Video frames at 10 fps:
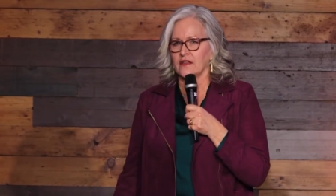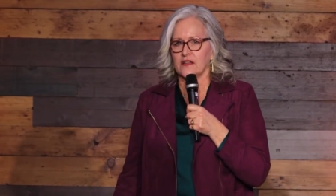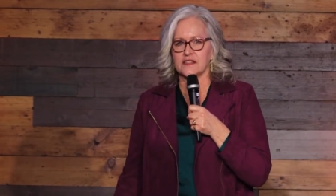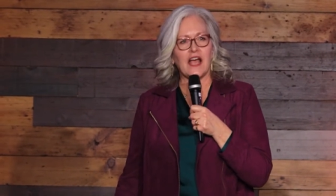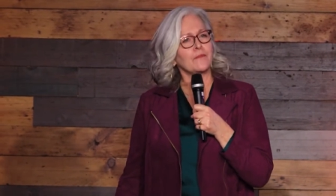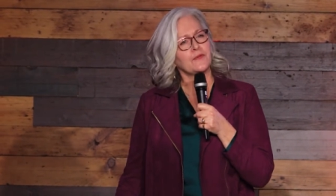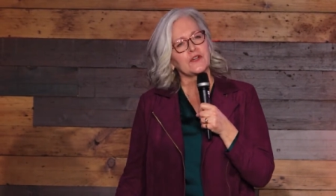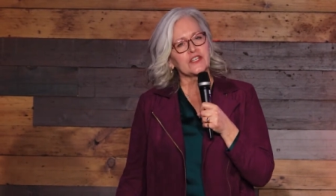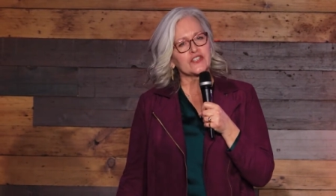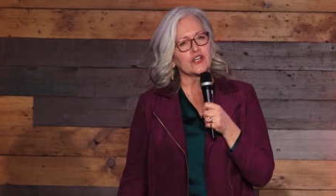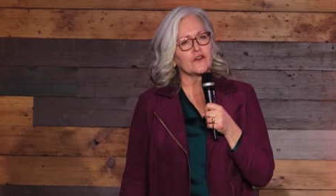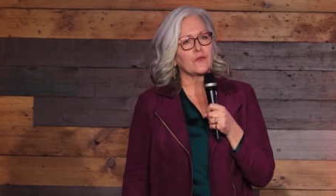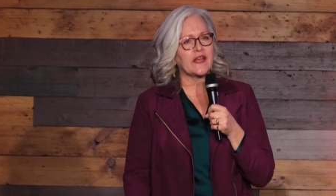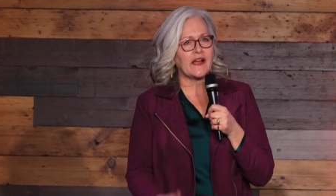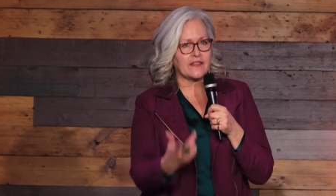Because I'm pretty sure if
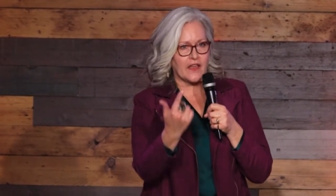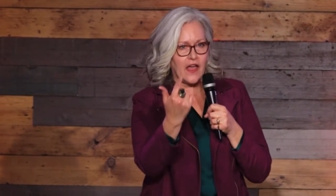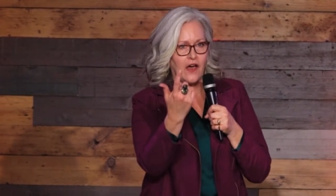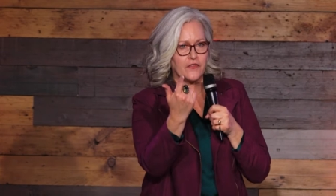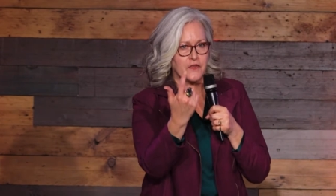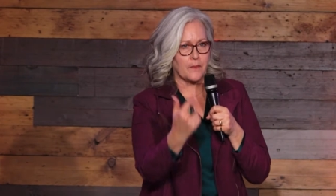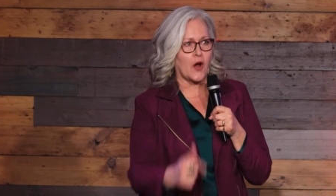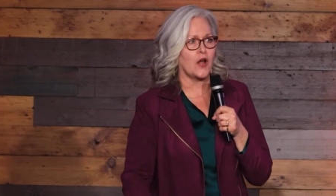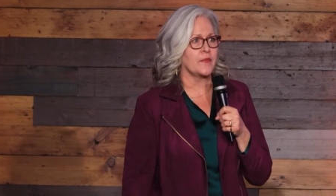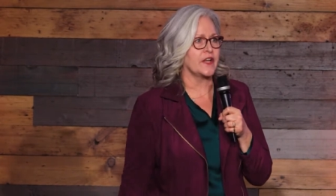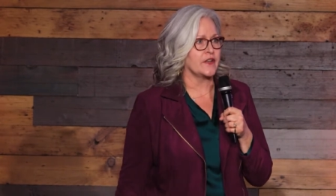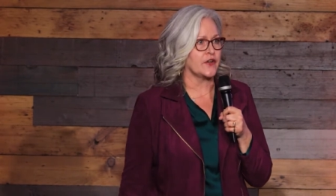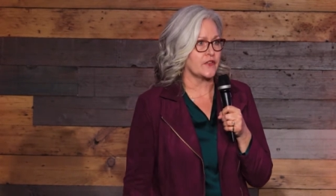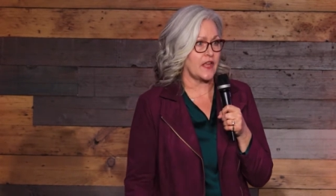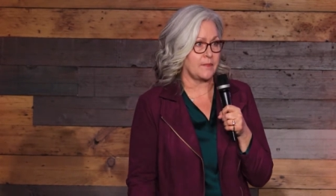we got the health department in
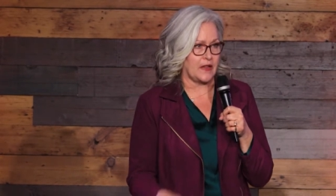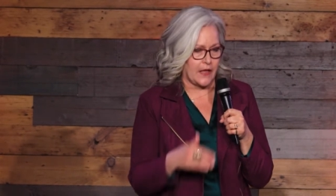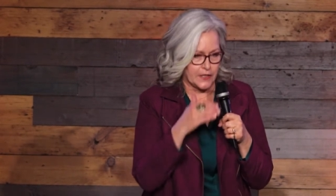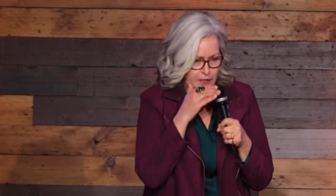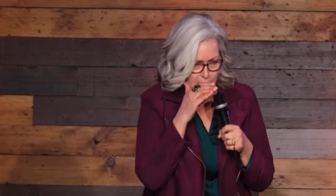here, they'd be like,